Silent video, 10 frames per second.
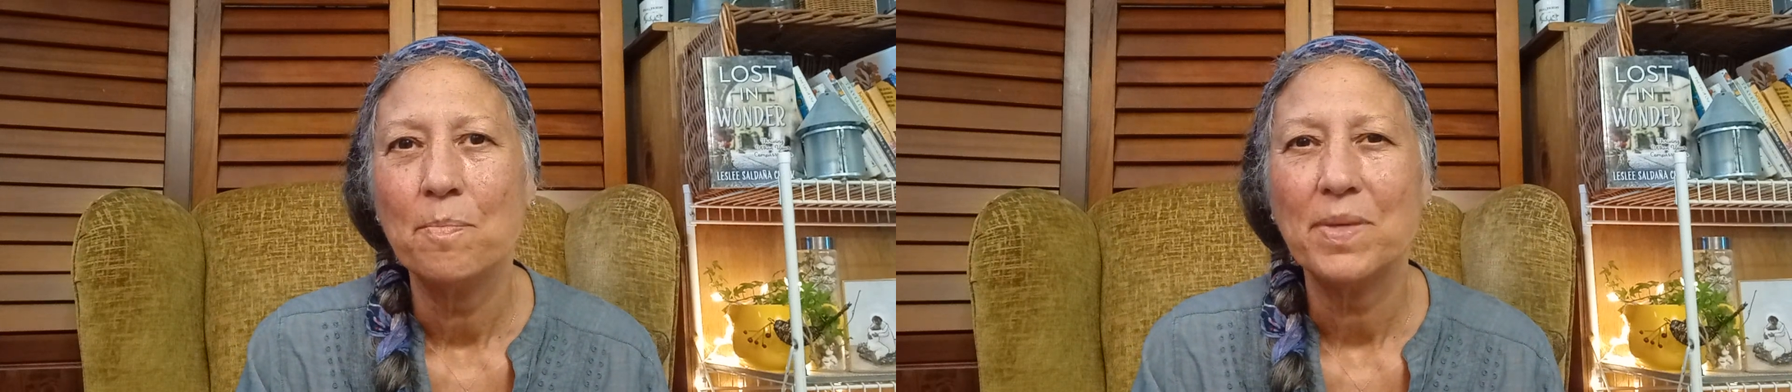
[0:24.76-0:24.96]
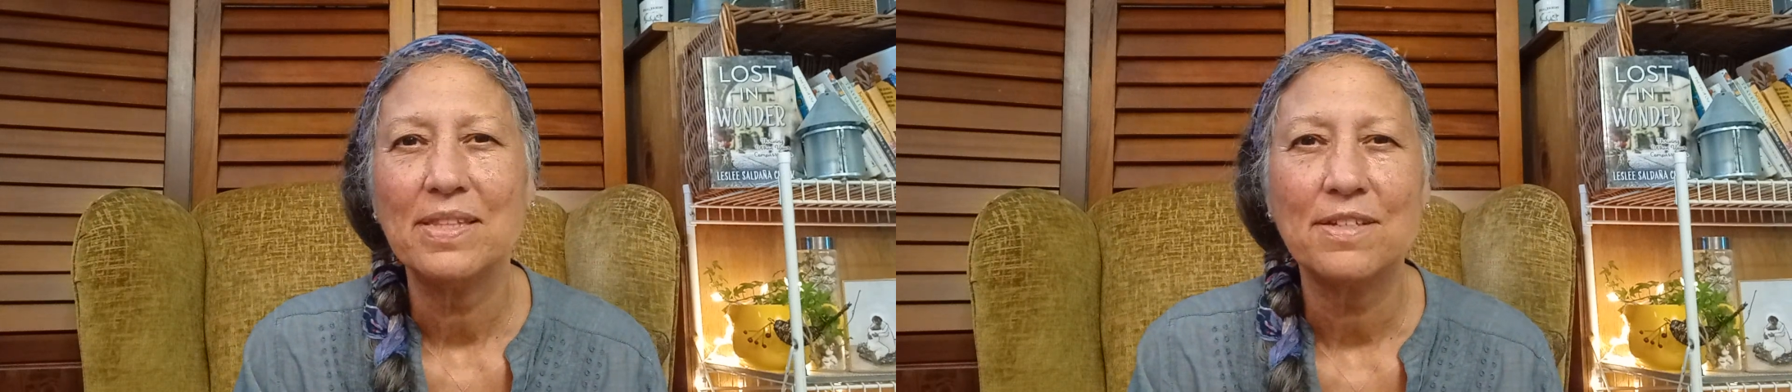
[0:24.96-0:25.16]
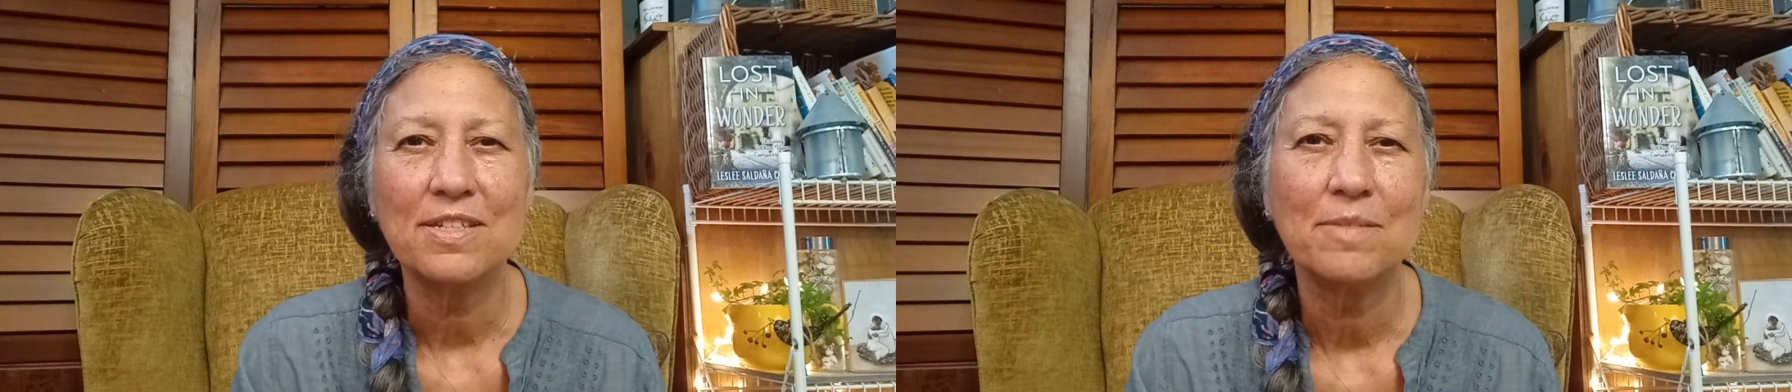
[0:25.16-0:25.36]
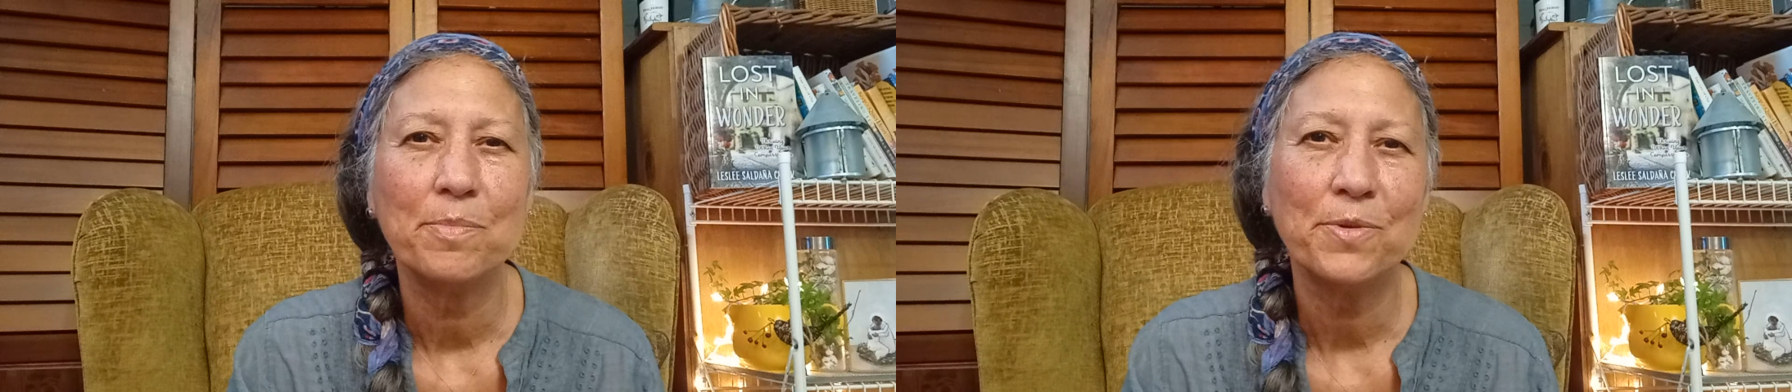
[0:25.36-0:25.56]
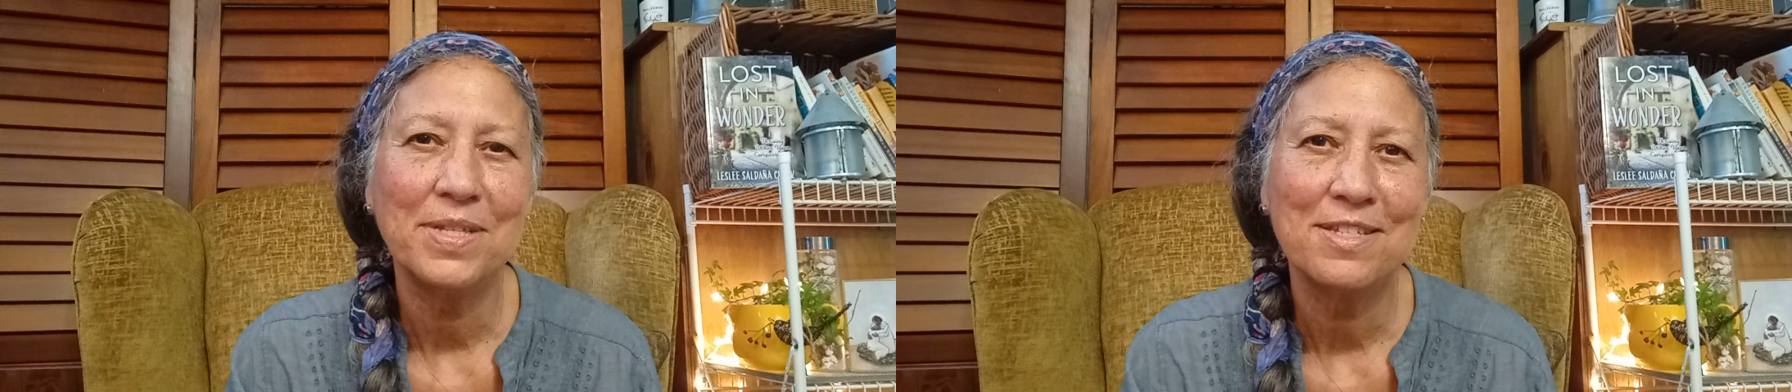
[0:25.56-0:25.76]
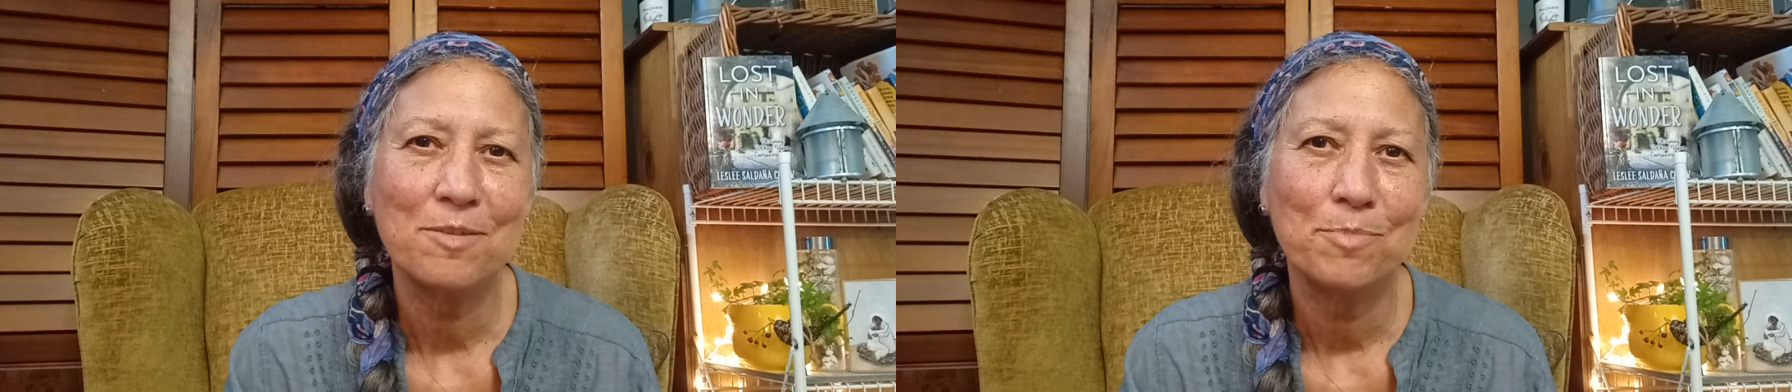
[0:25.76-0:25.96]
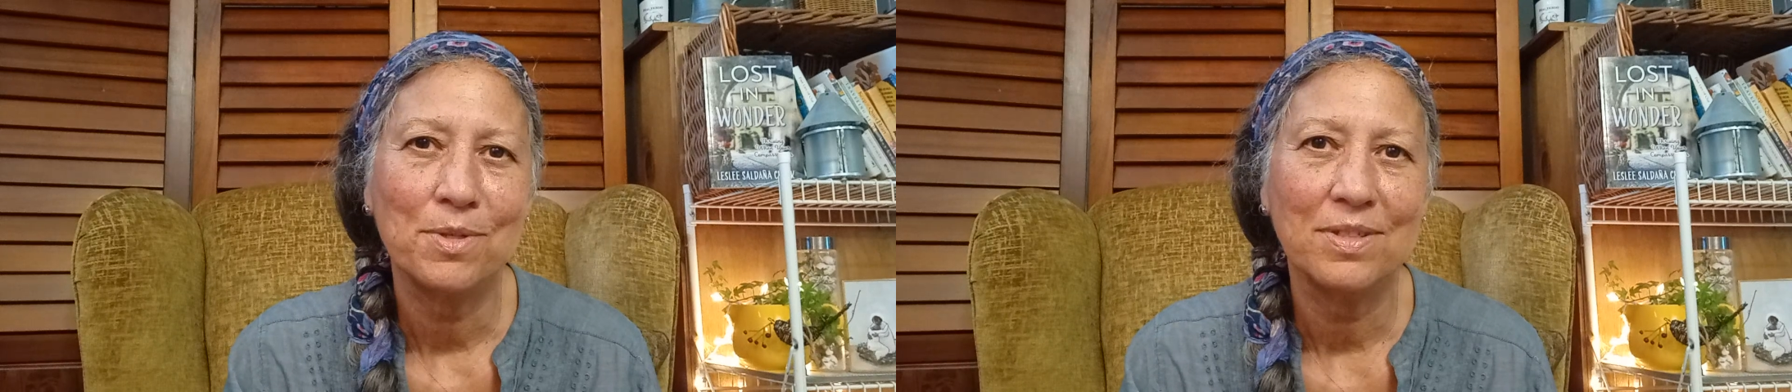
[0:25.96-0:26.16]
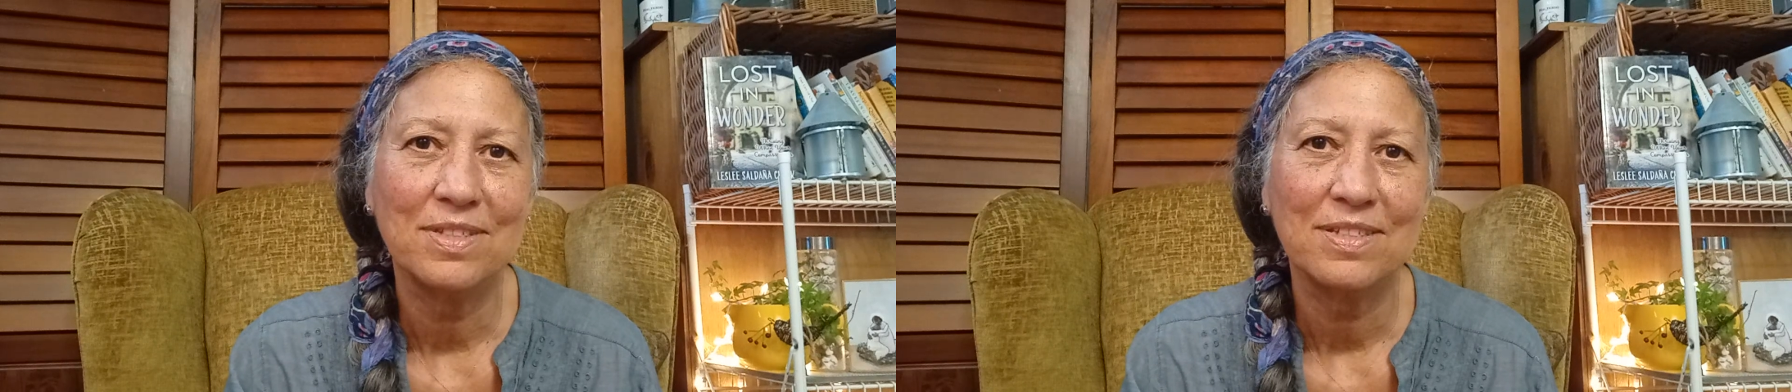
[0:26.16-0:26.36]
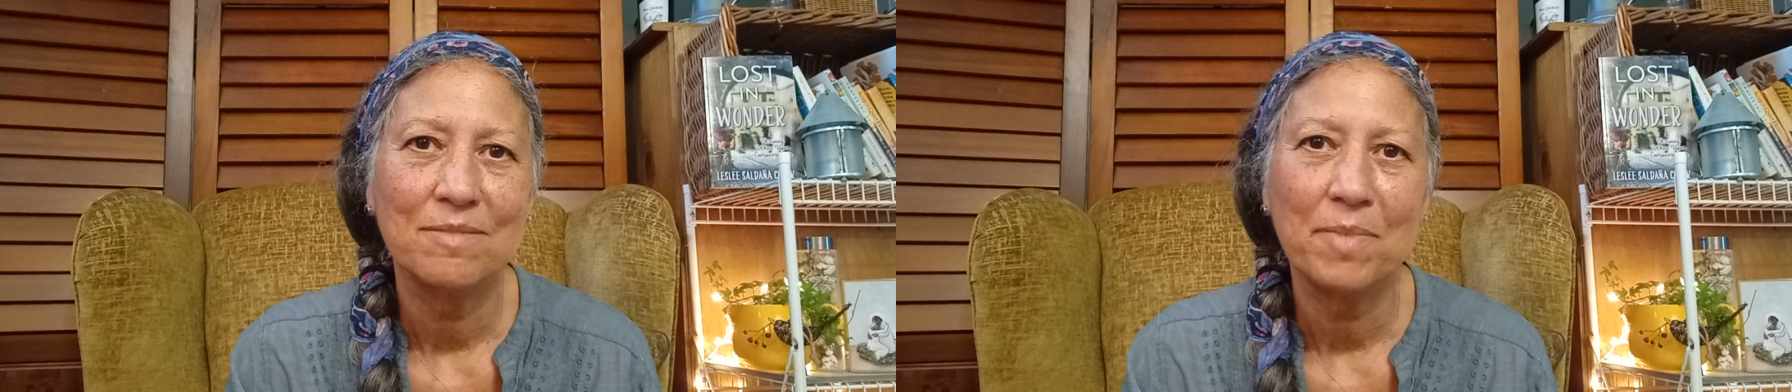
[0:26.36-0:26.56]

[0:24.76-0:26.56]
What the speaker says: But there's some principles